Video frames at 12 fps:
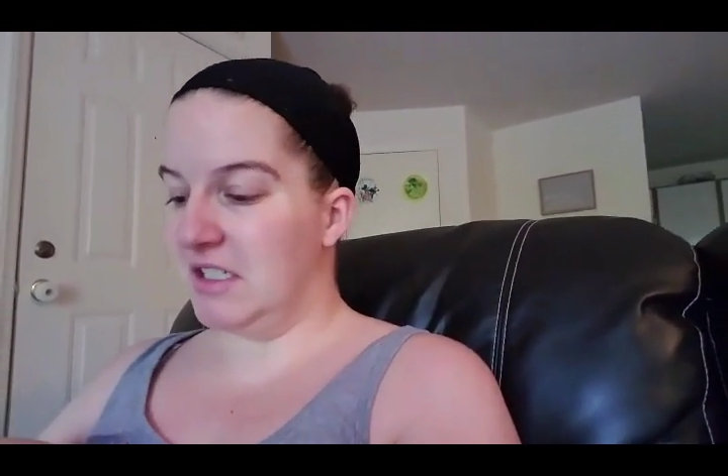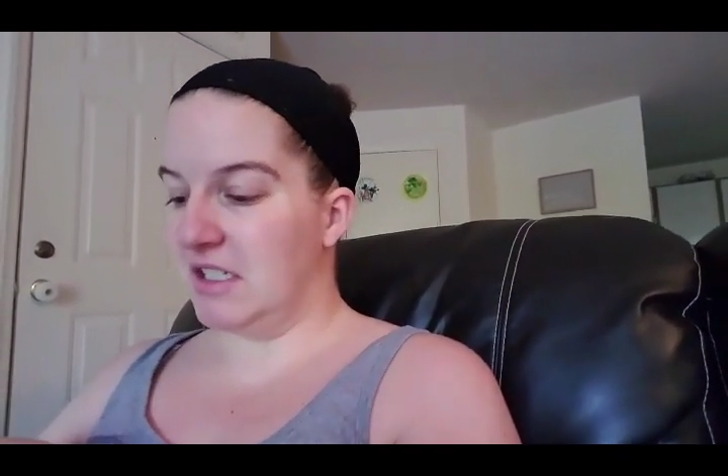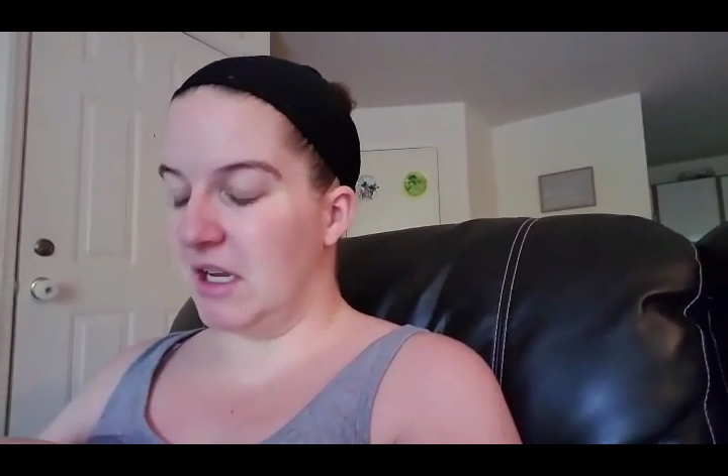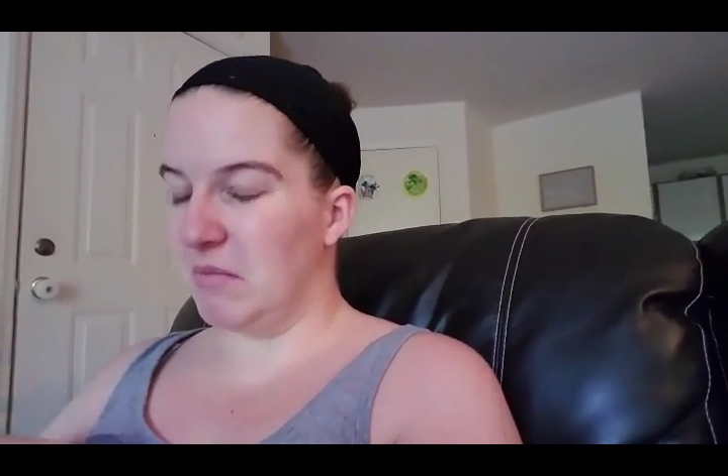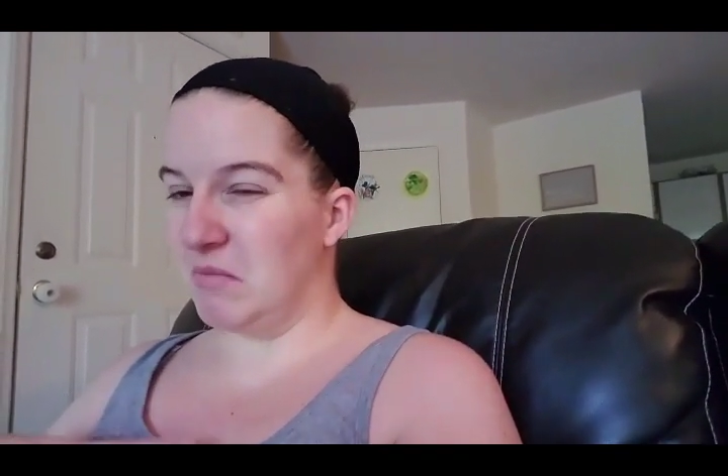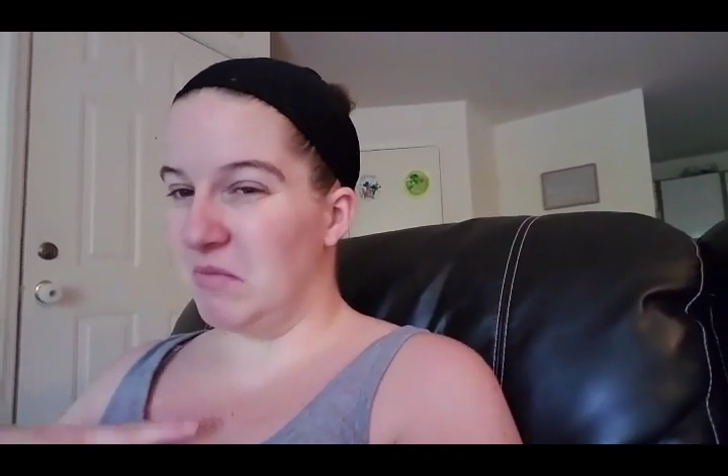
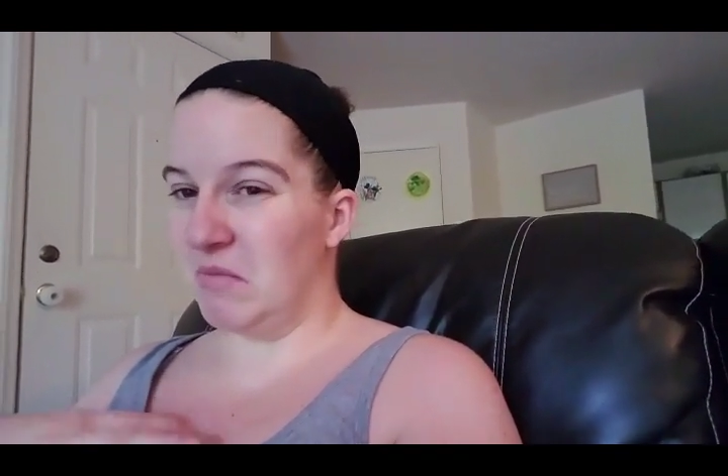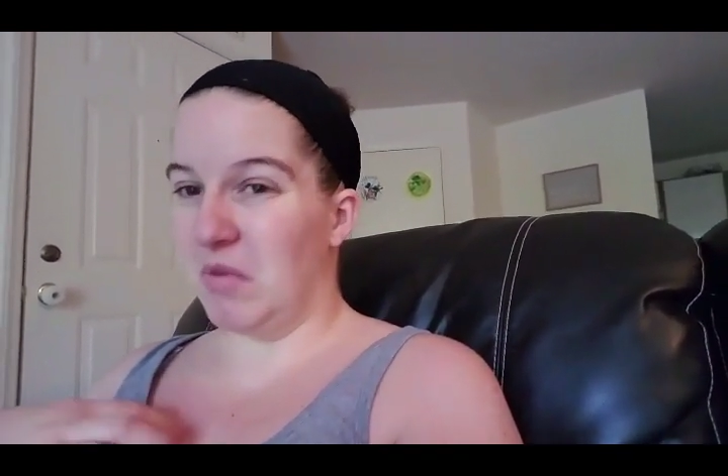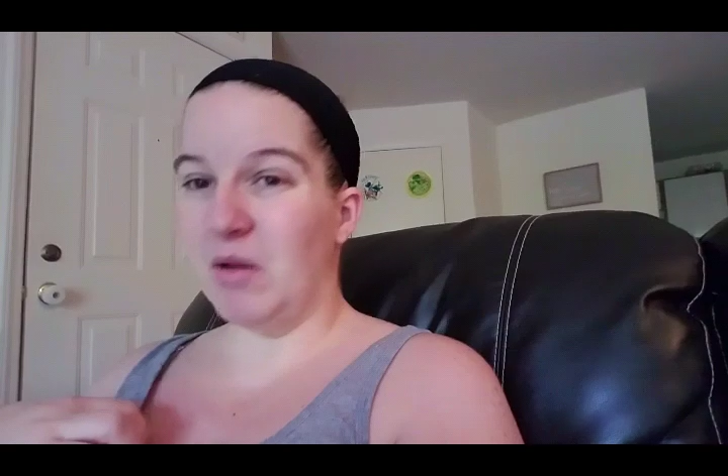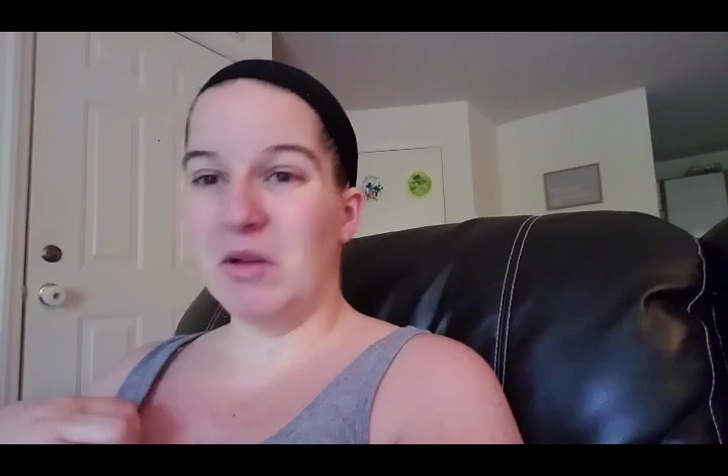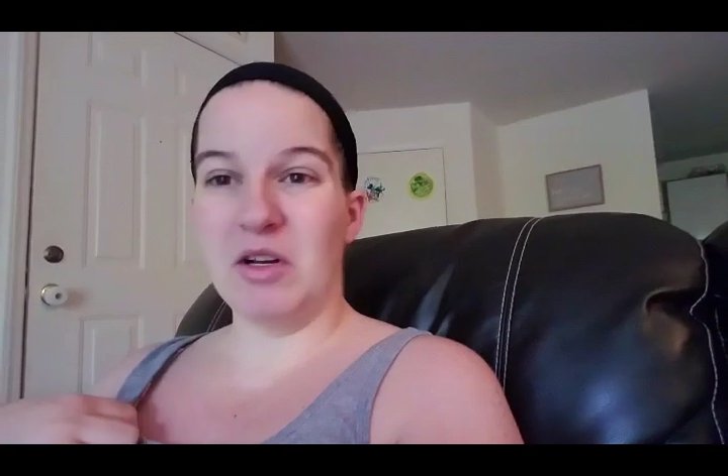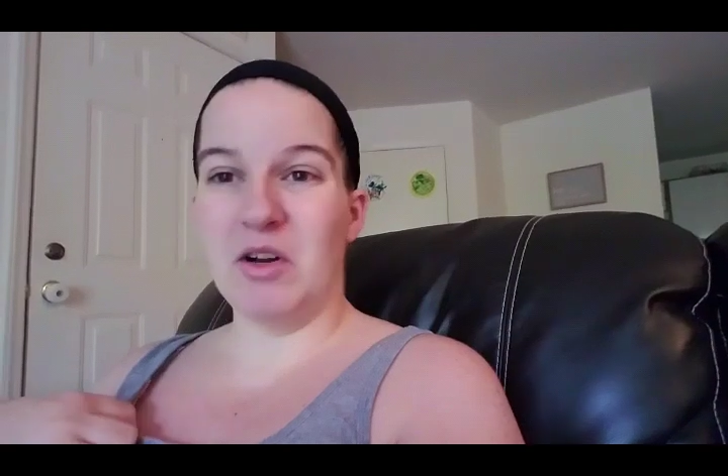I'm
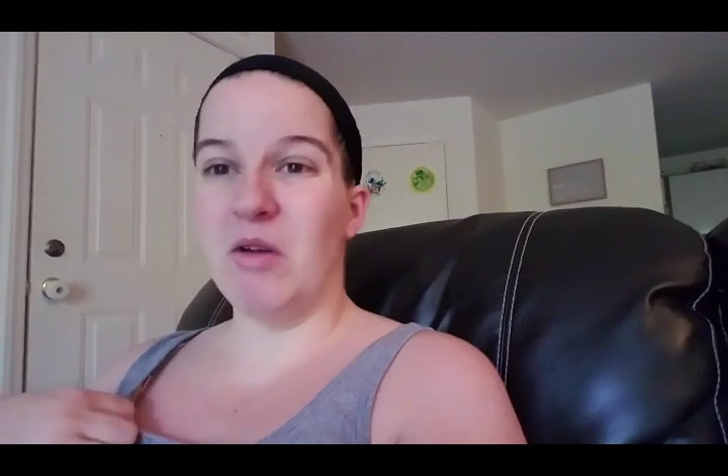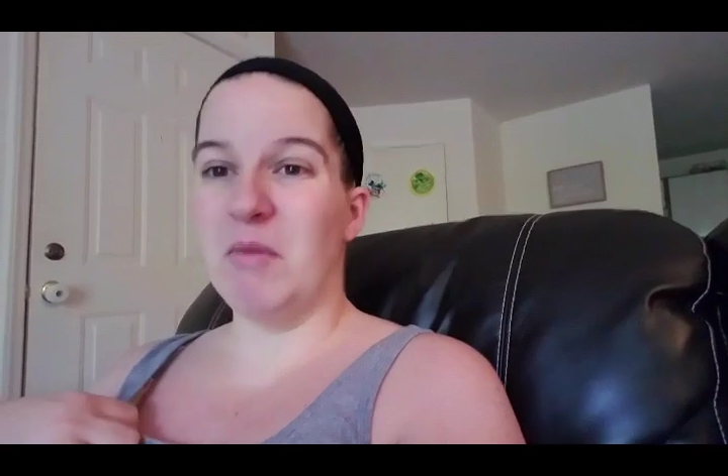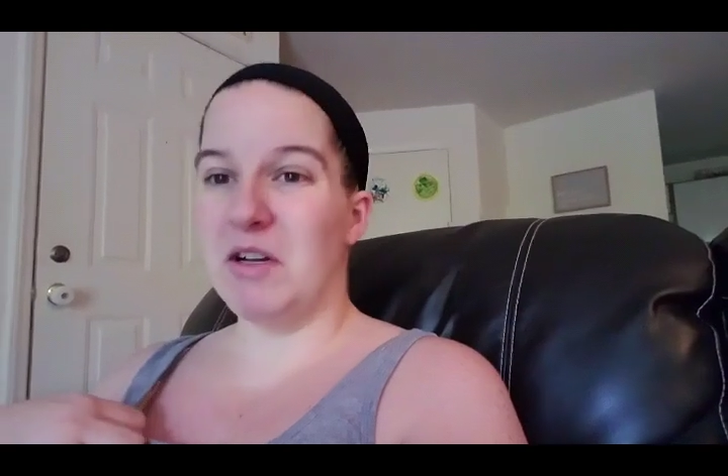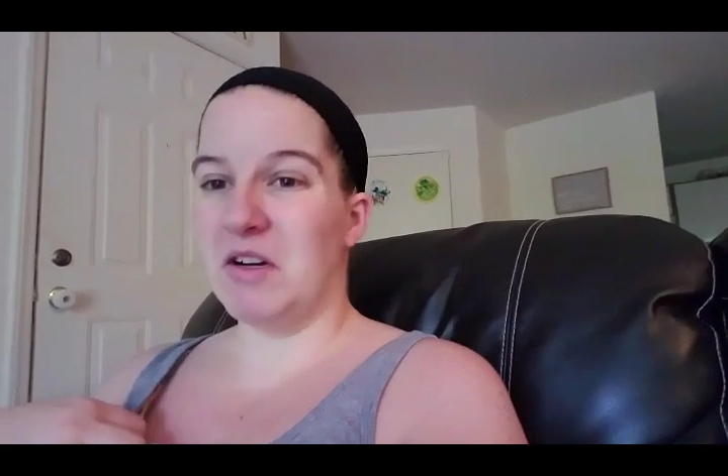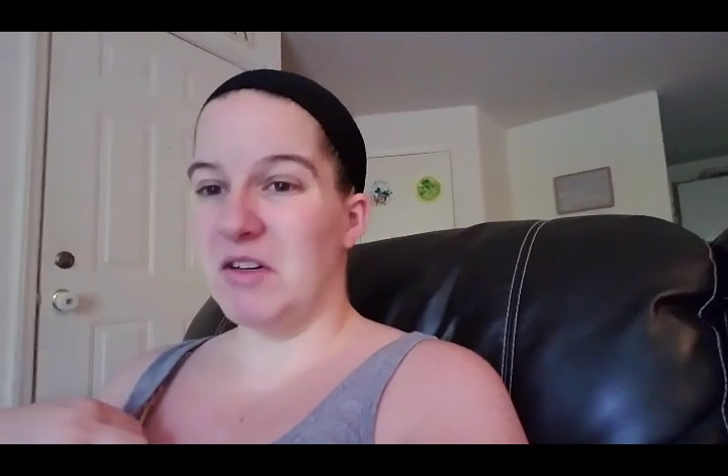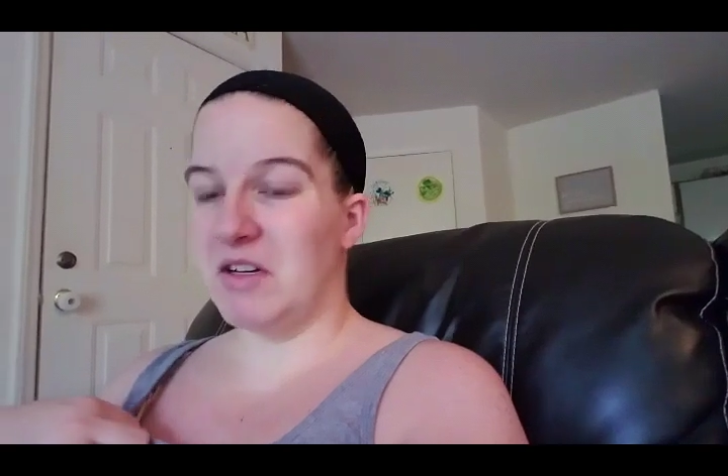probably going to call
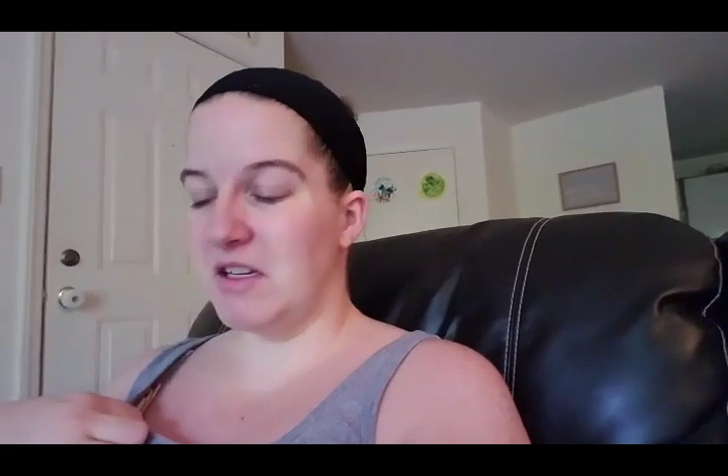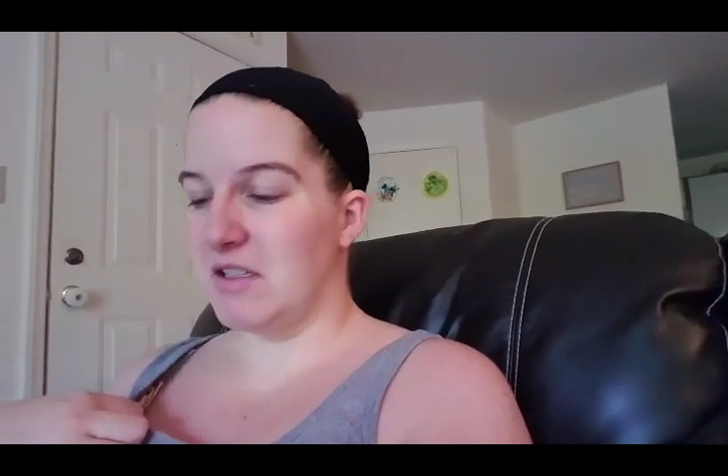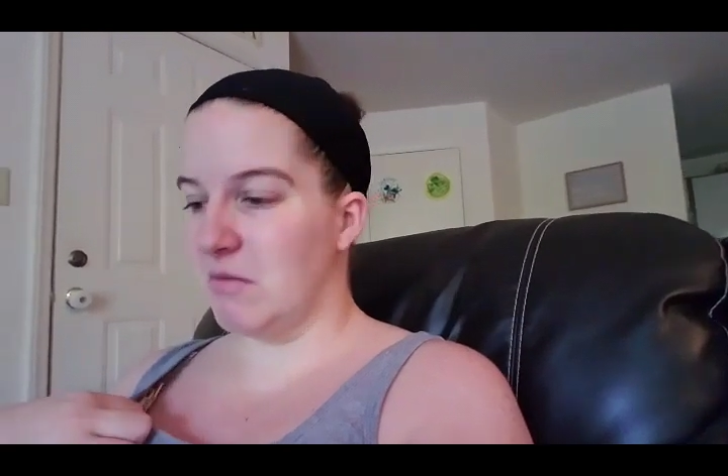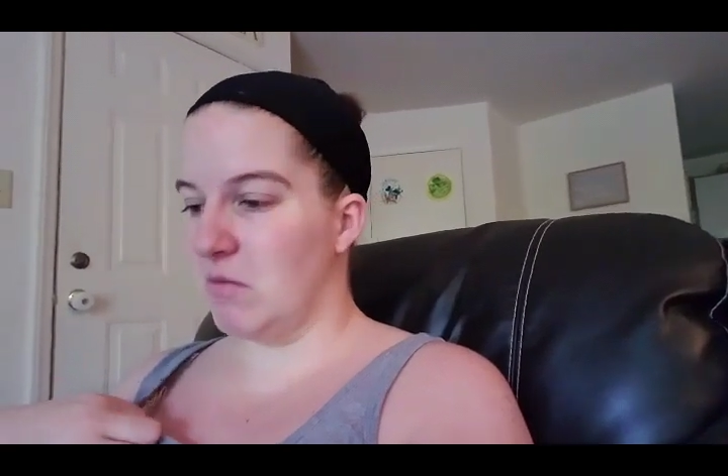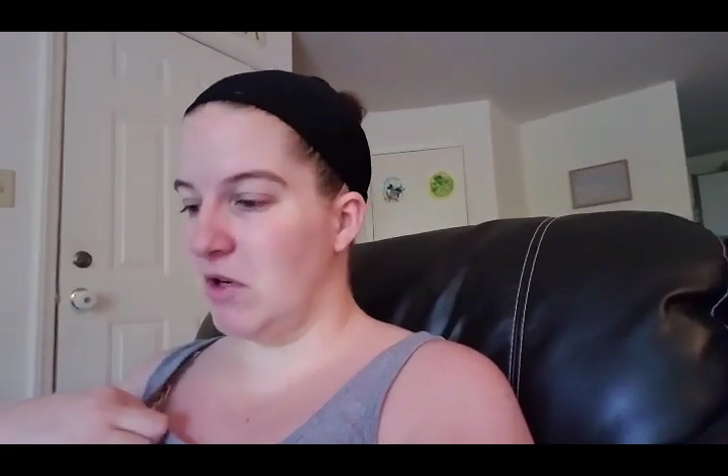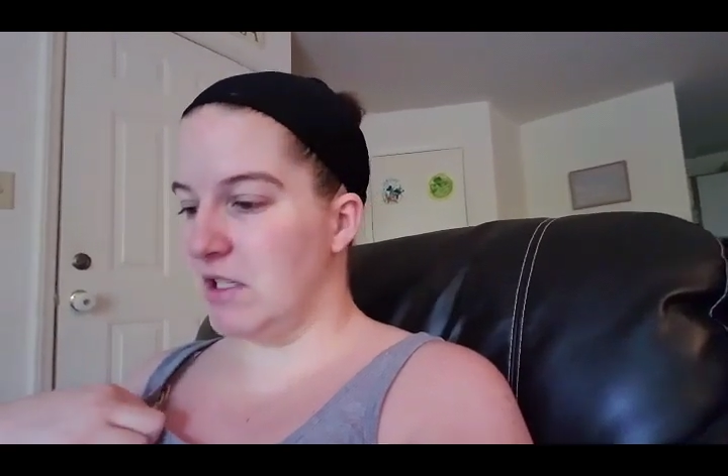my doctor at
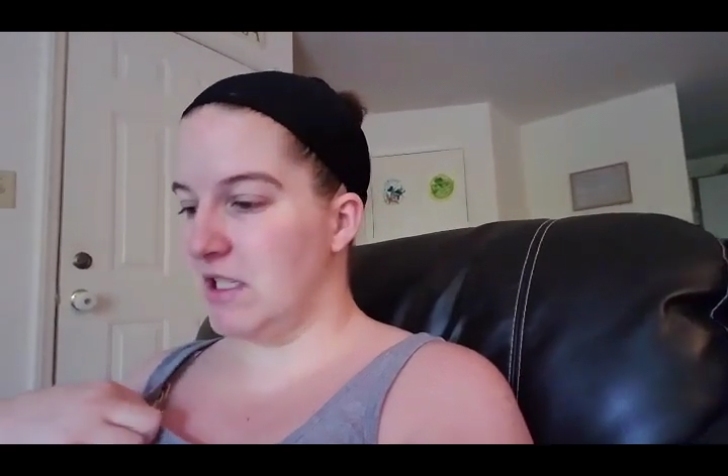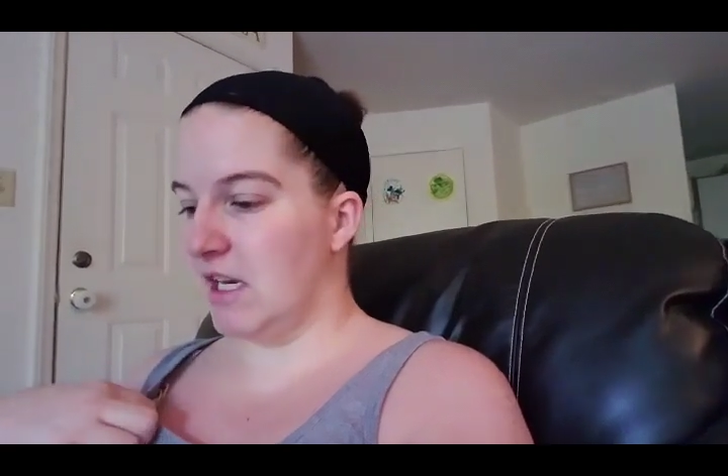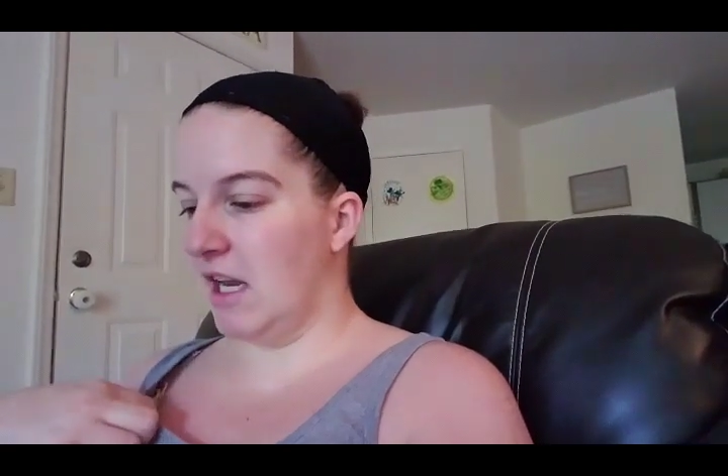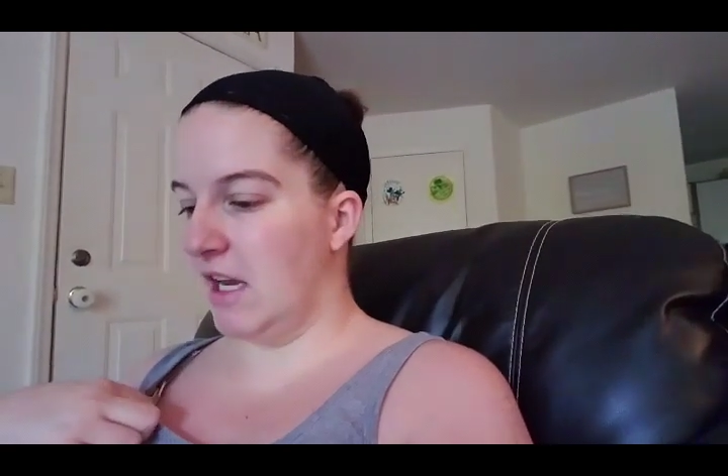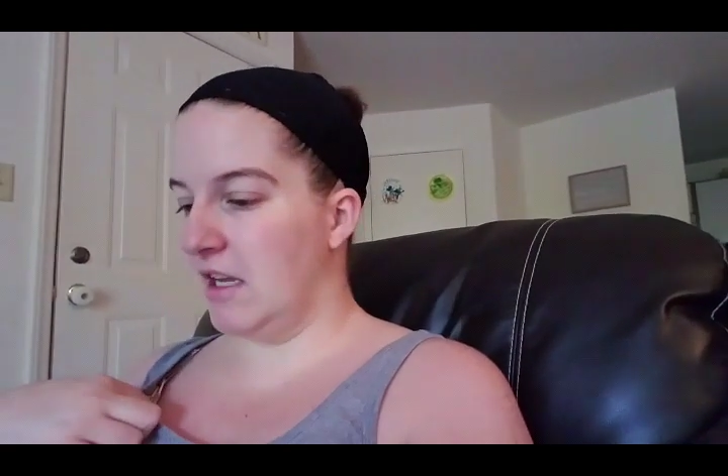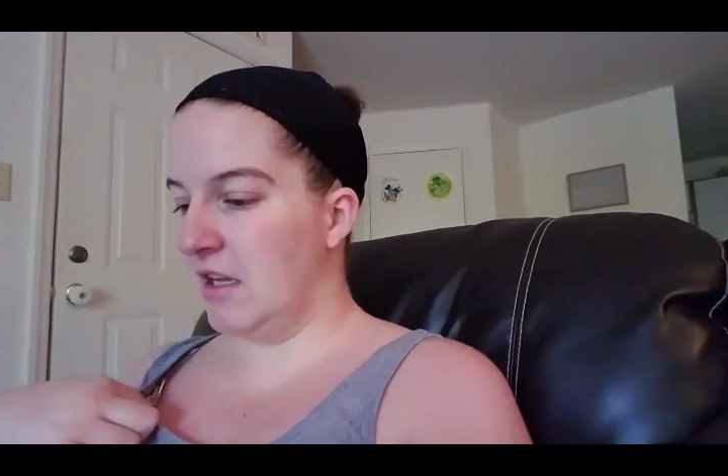some point
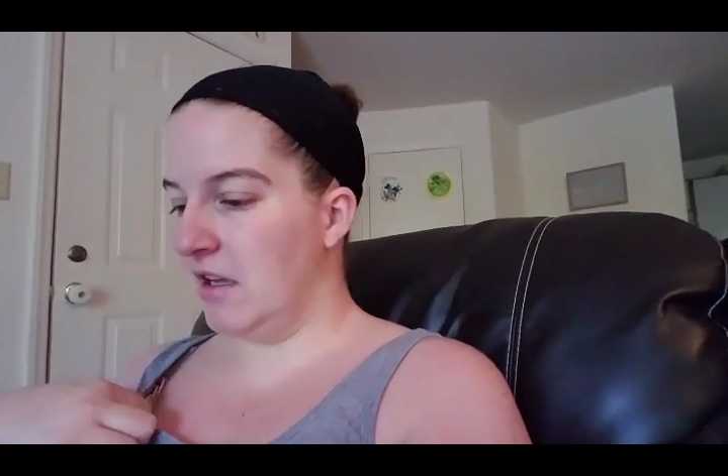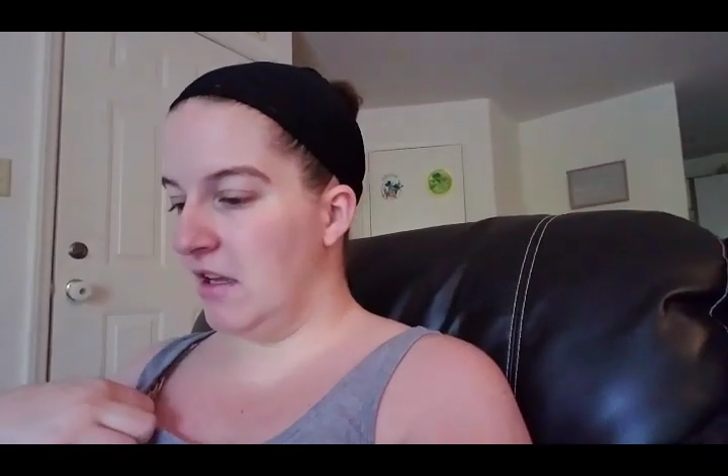today.